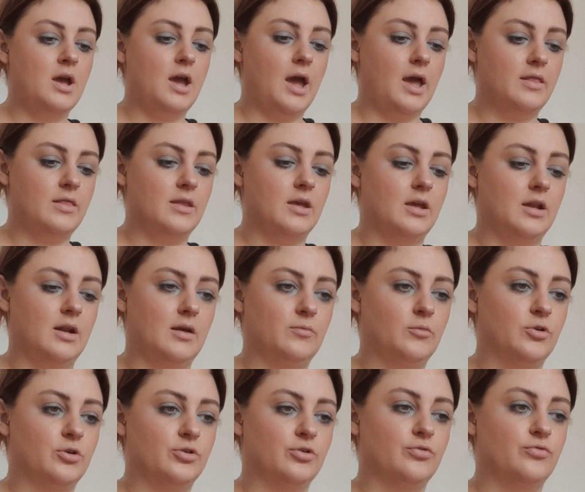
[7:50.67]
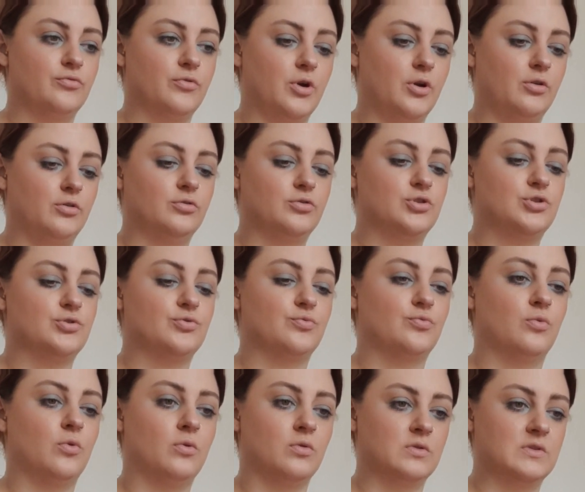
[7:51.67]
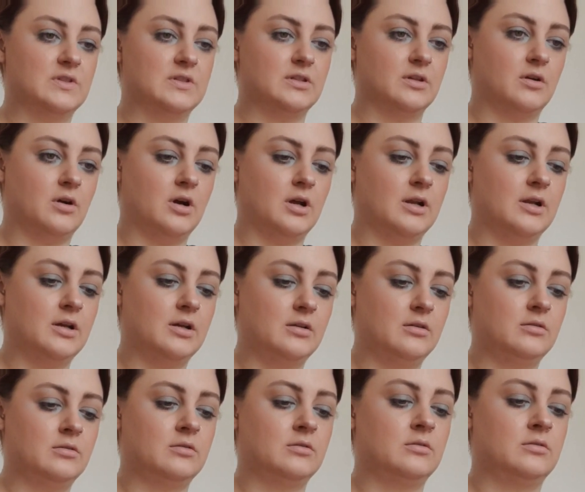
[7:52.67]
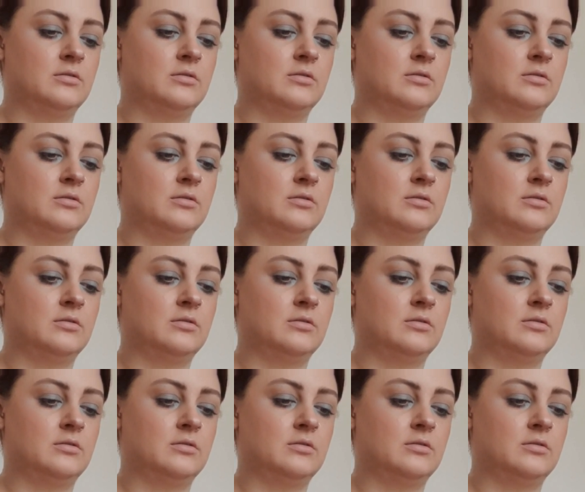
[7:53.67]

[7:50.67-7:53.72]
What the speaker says: and then I'm going to roll towards the collar,